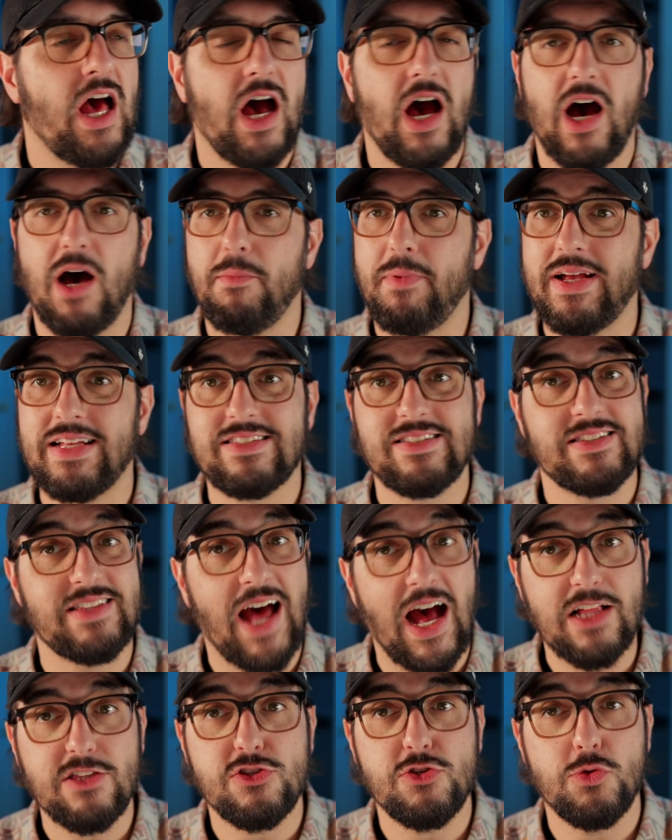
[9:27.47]
It's
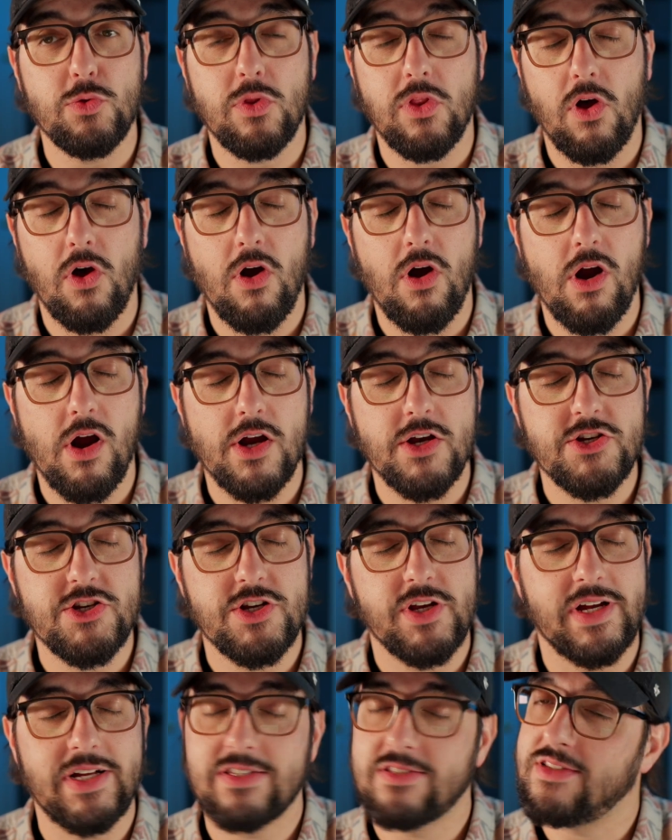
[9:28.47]
not too
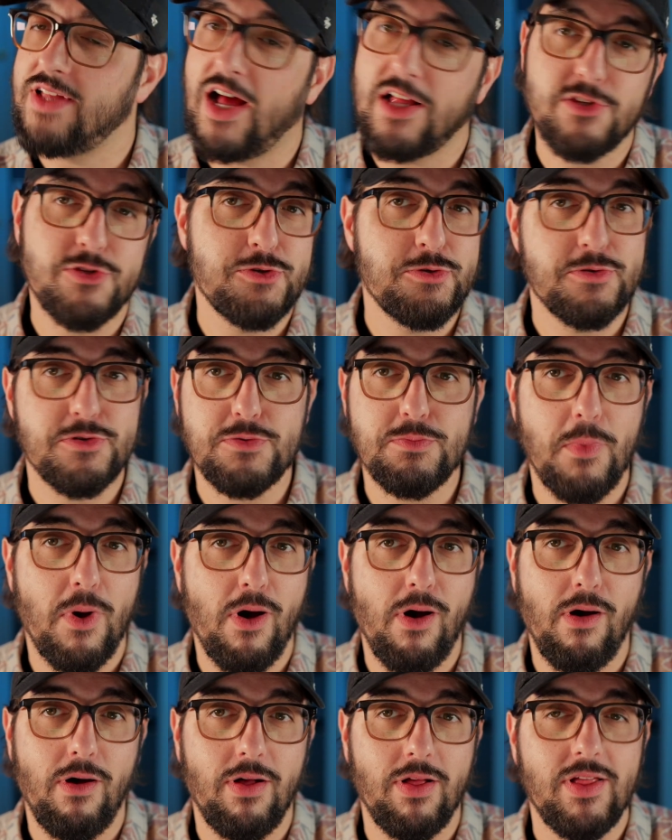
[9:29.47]
large, it's not too
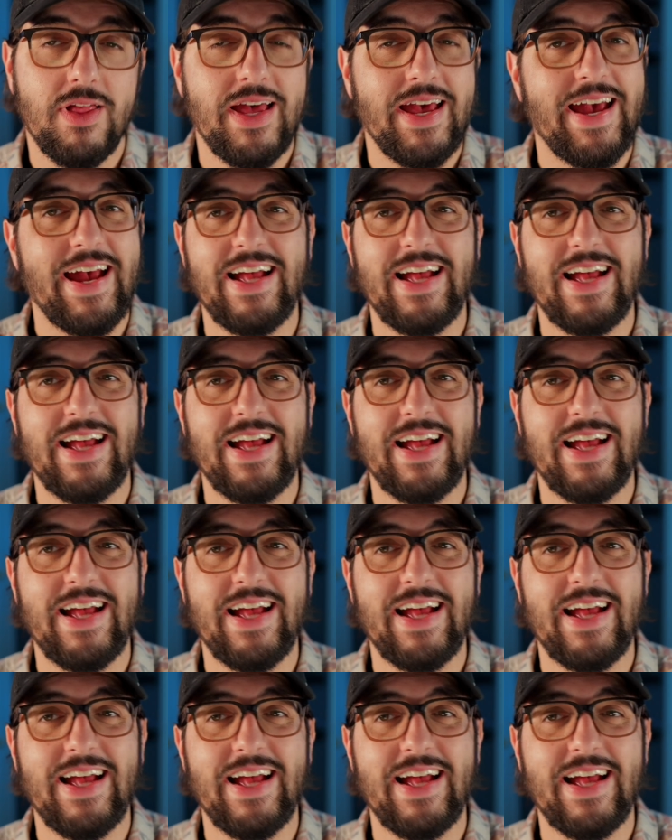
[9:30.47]
small,